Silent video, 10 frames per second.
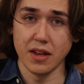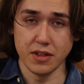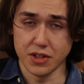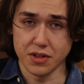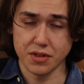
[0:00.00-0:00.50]
It
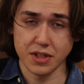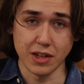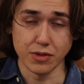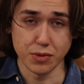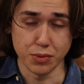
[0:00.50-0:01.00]
just
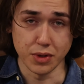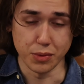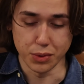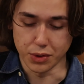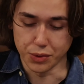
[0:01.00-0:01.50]
sounds
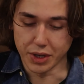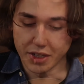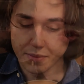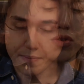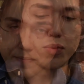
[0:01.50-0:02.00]
really
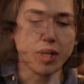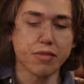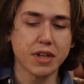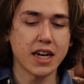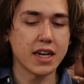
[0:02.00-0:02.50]
great. We
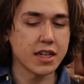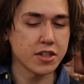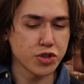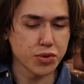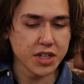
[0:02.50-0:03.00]
have
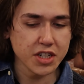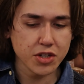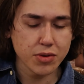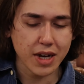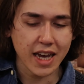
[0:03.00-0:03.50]
got
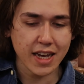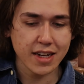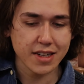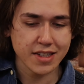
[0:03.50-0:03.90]
traditional hand